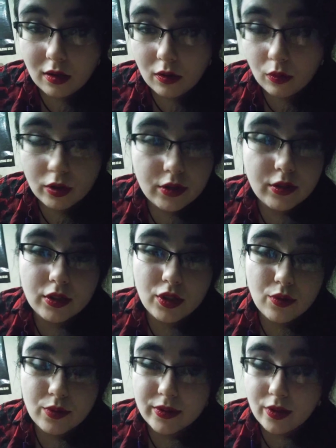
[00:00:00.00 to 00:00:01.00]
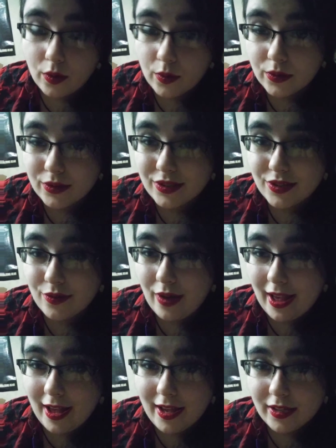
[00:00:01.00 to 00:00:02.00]
Or you can use those to
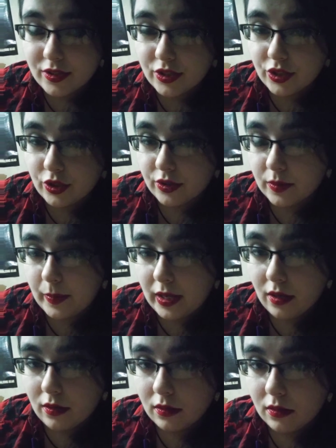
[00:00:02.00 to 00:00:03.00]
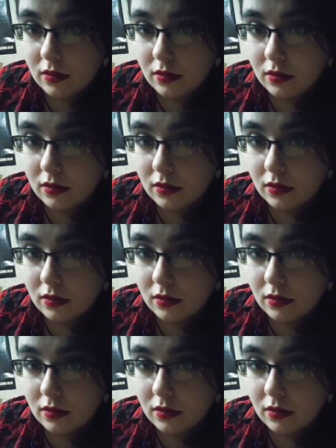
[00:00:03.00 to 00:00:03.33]
add to your spell.